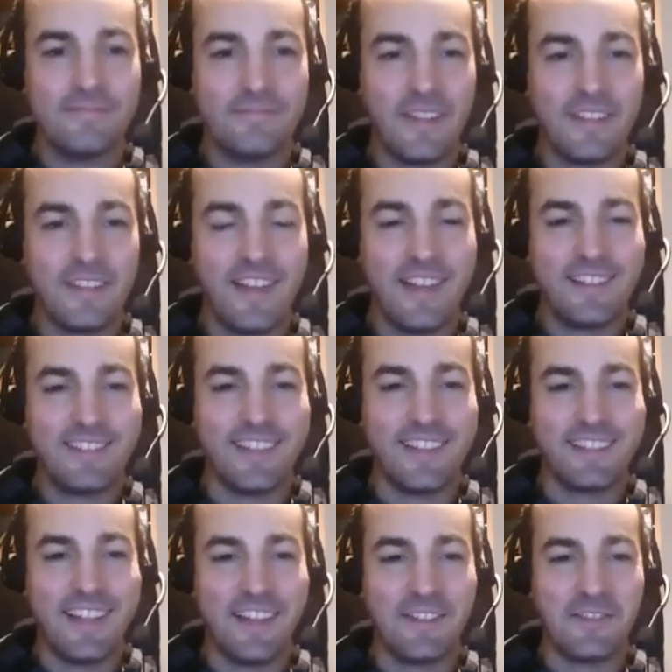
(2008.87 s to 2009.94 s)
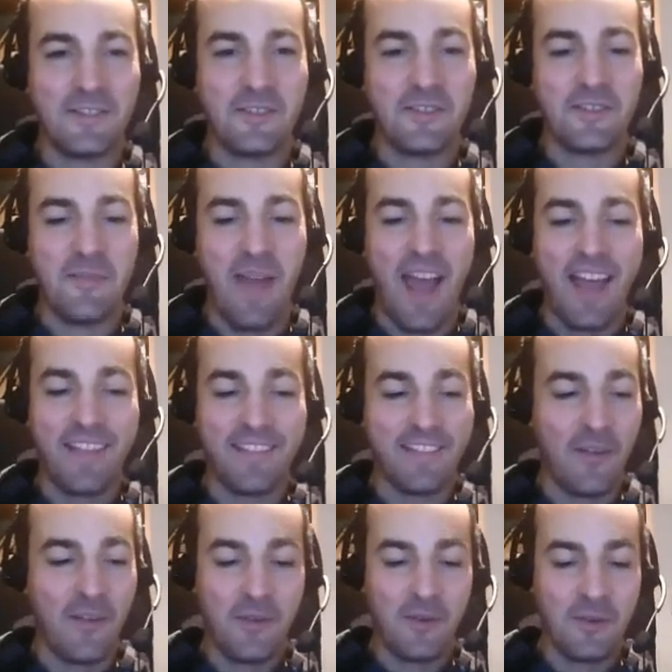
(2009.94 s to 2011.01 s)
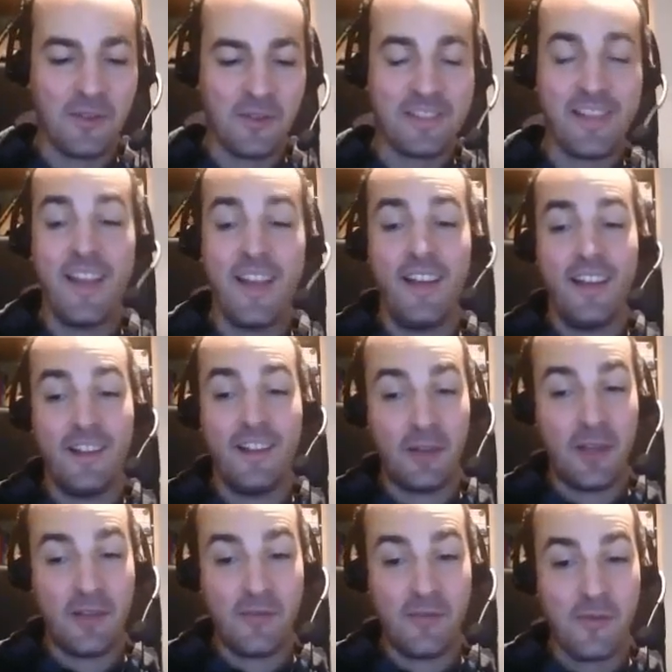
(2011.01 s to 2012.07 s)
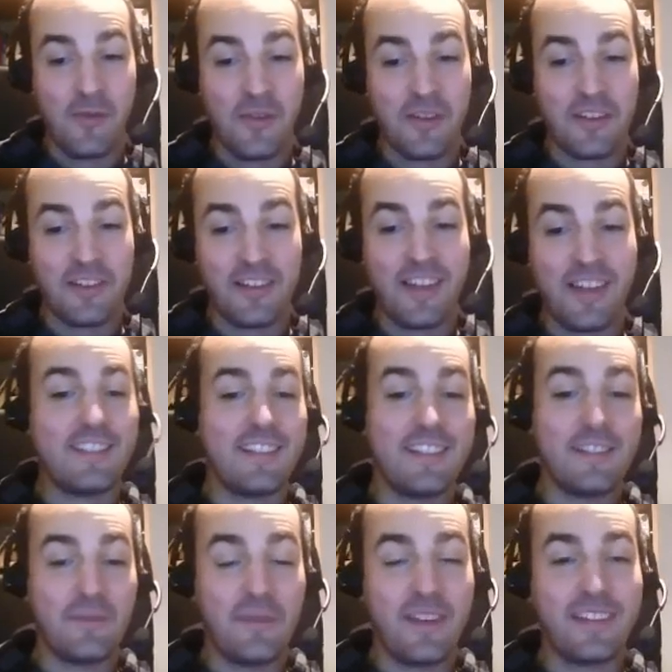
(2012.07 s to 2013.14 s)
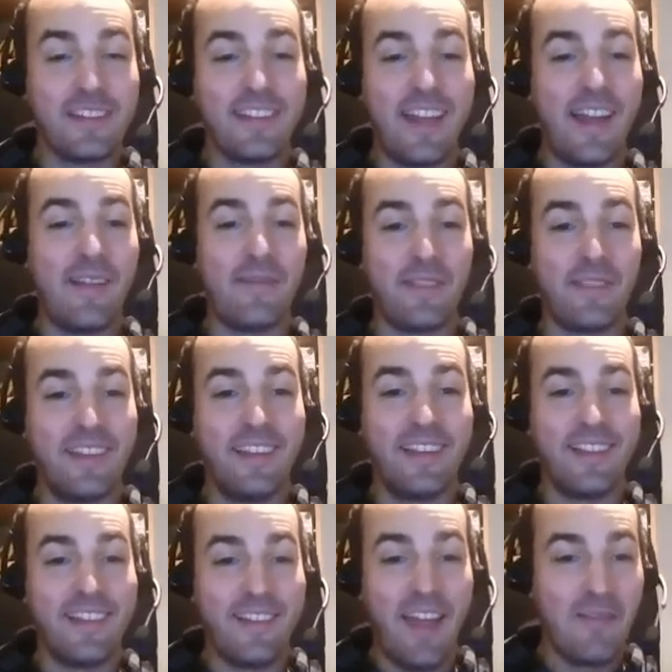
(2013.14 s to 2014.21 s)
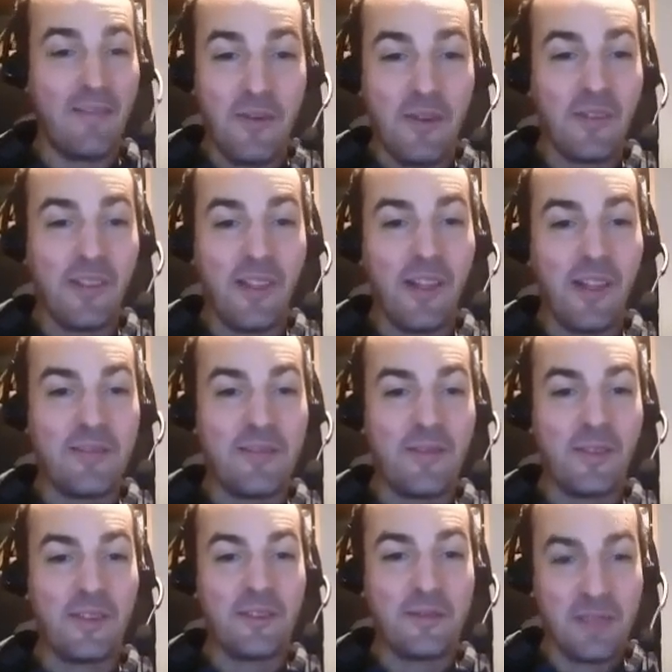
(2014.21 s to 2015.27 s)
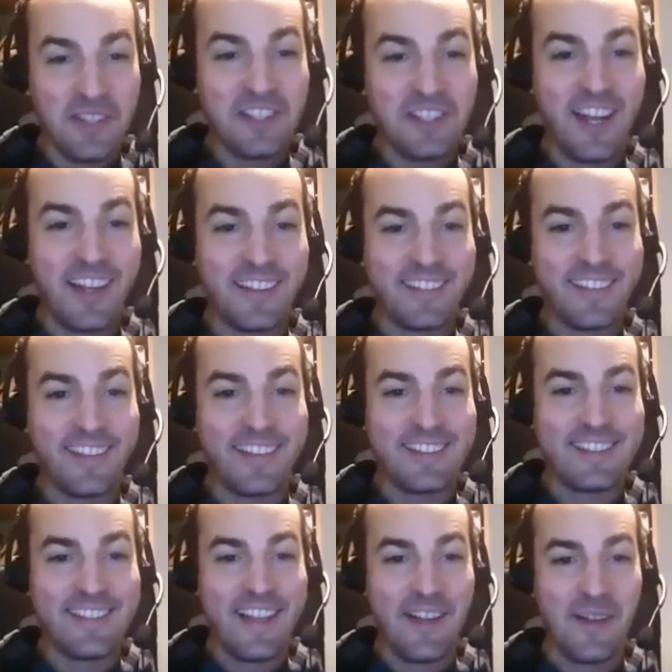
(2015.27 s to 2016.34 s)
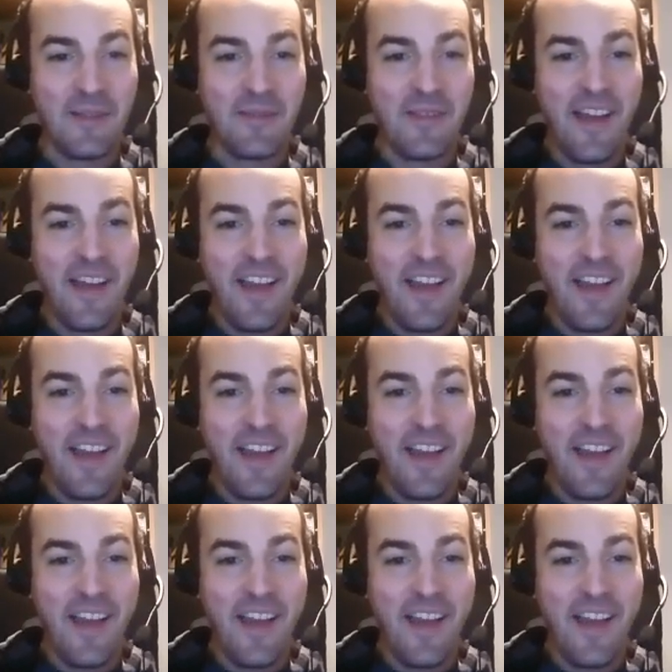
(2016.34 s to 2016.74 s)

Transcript: Fantastic. Sounds awesome. And of course, looking forward later this week to have you online for the Twitter chat itself.